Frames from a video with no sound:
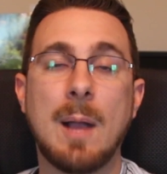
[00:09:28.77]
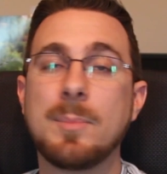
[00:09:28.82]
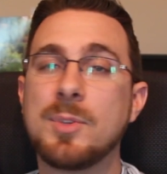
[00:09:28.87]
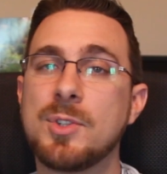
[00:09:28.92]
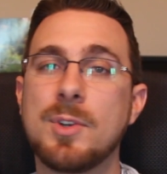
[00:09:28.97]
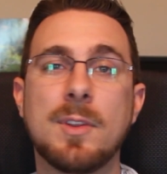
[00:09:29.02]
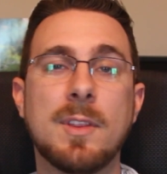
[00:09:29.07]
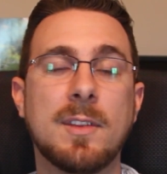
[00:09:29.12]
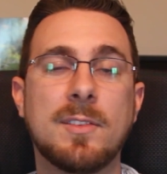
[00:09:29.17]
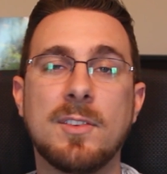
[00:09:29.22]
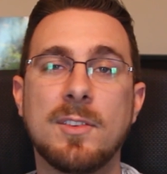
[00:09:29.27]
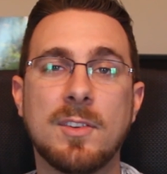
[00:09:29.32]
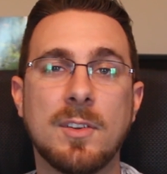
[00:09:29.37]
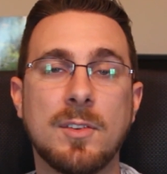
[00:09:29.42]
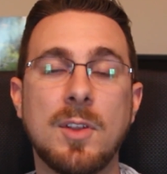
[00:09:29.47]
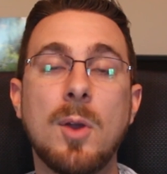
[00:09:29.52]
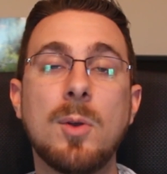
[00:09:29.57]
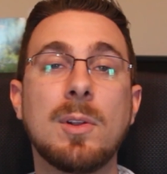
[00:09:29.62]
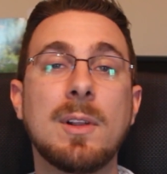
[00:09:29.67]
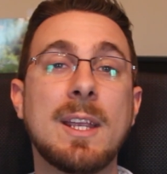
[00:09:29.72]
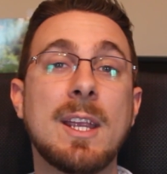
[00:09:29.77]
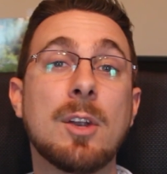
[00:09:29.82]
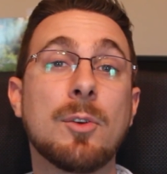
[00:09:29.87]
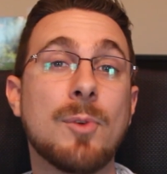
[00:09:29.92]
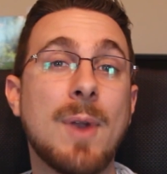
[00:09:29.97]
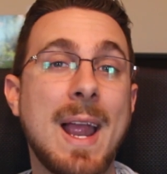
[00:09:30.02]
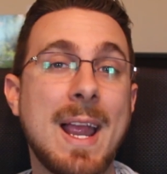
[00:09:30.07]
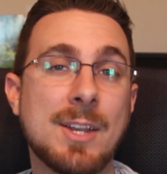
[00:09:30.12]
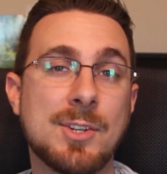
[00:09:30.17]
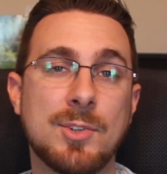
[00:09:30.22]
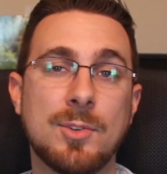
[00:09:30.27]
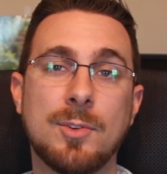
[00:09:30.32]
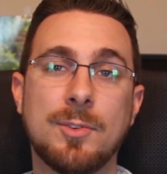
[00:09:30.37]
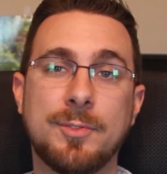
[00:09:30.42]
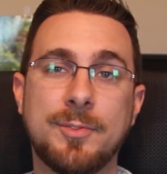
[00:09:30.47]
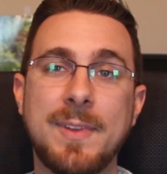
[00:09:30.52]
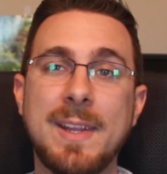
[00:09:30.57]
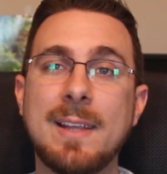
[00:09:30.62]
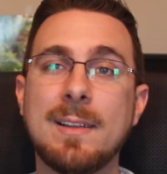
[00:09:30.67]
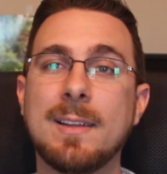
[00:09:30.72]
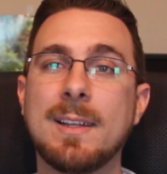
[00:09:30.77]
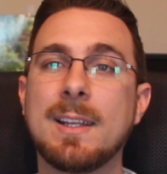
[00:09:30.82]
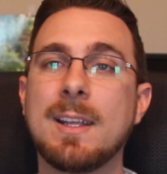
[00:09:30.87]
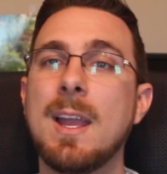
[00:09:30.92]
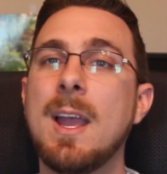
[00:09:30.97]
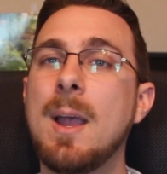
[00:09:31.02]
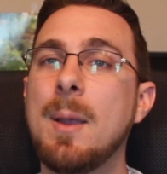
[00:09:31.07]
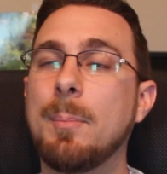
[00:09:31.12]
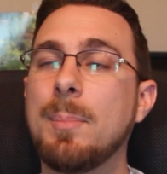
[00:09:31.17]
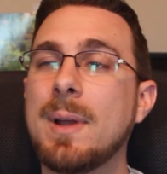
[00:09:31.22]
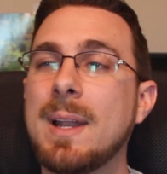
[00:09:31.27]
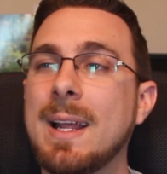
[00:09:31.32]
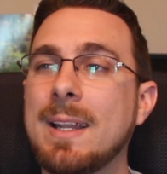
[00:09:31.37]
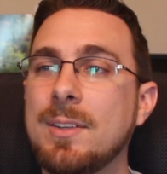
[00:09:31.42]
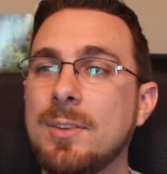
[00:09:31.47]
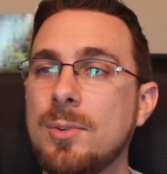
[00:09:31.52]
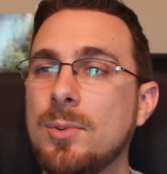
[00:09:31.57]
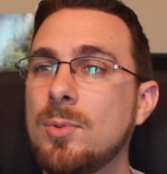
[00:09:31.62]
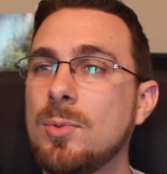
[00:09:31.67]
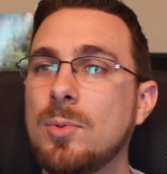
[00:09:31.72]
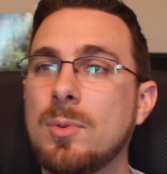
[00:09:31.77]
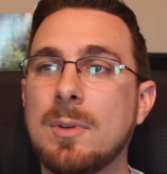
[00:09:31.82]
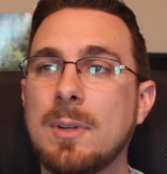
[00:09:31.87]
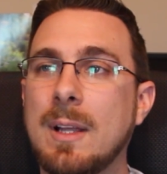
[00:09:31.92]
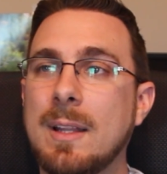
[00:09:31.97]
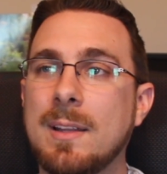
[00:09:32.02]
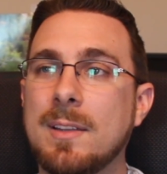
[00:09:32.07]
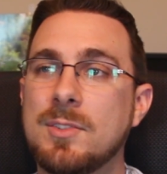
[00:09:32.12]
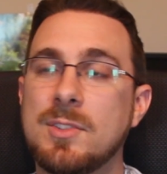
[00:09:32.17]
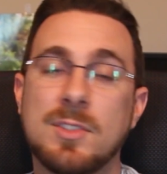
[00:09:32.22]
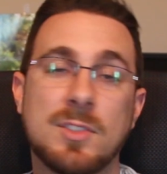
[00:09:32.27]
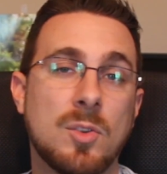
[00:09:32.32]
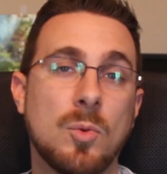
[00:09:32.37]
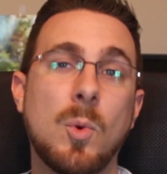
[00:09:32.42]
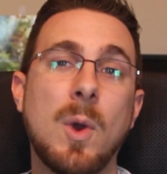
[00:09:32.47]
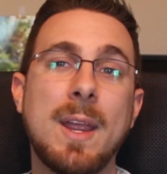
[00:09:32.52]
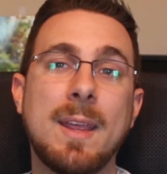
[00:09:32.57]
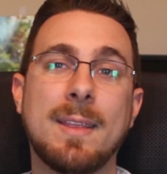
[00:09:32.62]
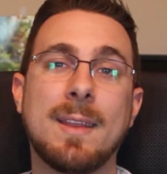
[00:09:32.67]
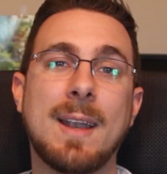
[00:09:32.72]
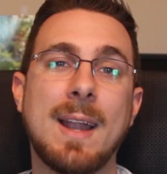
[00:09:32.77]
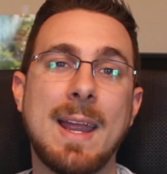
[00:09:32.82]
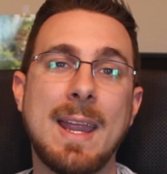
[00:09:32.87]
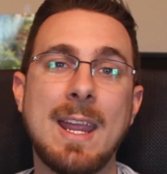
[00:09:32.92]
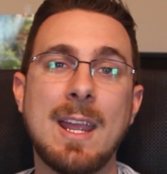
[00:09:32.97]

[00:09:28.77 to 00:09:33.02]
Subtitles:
I'm sure this is a totally irrational feeling, but I do, that's just the way that I